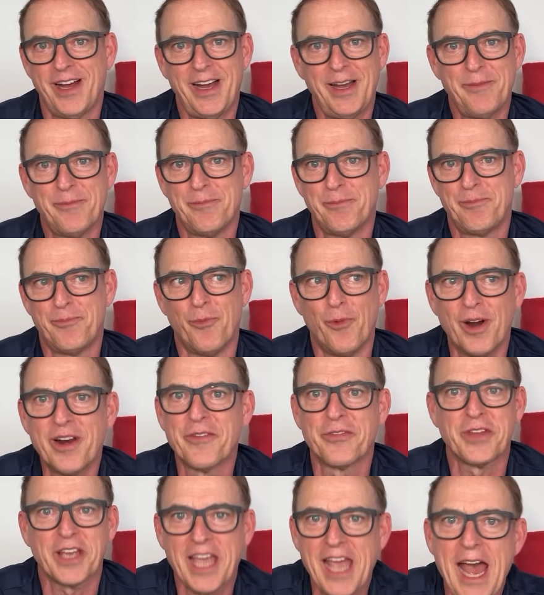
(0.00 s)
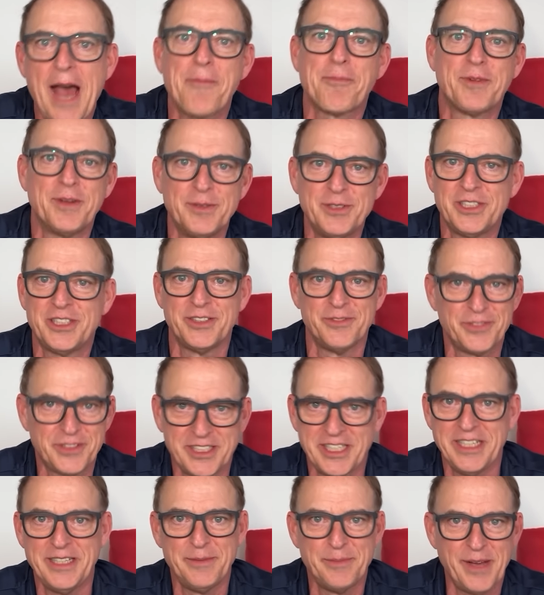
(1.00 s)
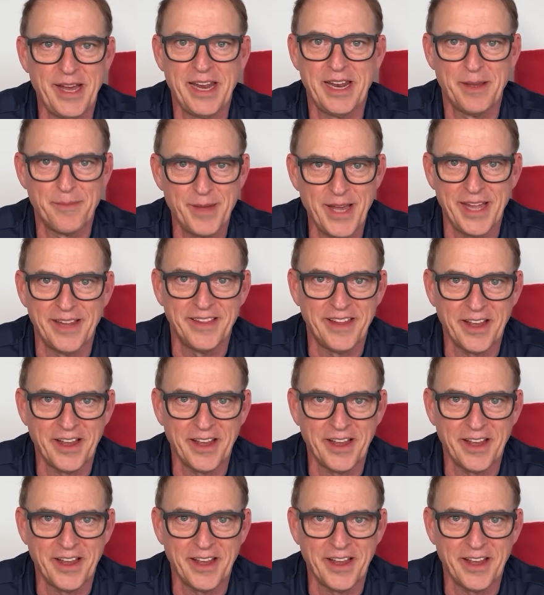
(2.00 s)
I'm one of the captains of Team N M N.